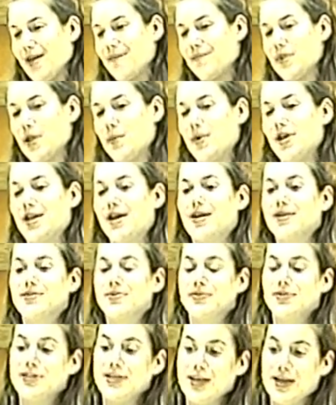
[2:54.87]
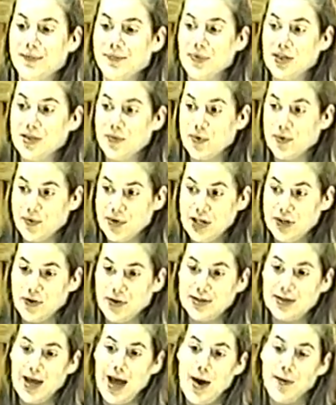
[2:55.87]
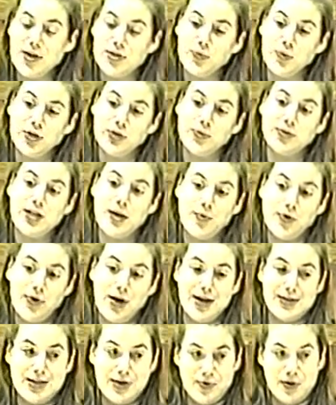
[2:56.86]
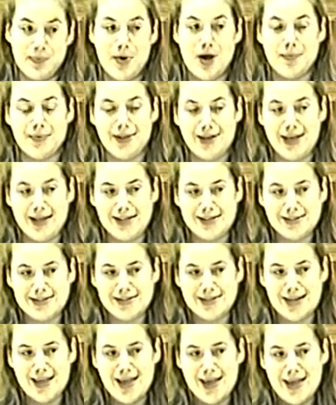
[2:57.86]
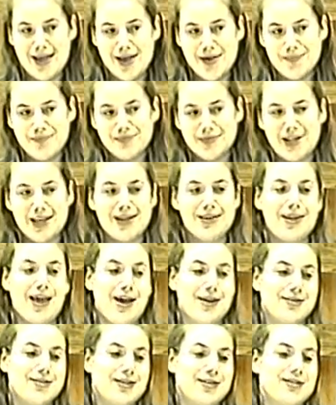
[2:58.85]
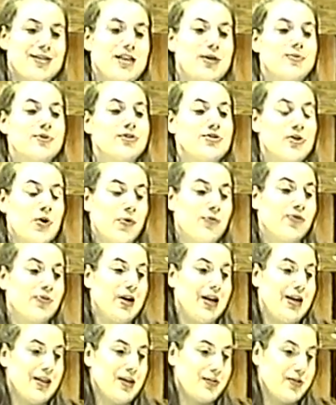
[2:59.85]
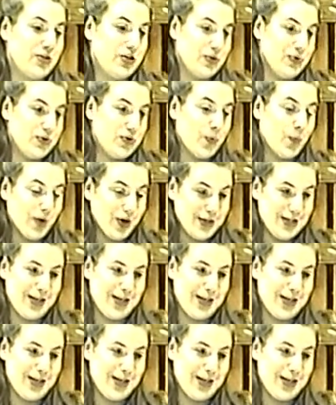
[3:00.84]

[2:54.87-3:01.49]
And we can also see when he looks at how he's worked with Democrats and Republicans. In Texas, he was known for getting the 2 to work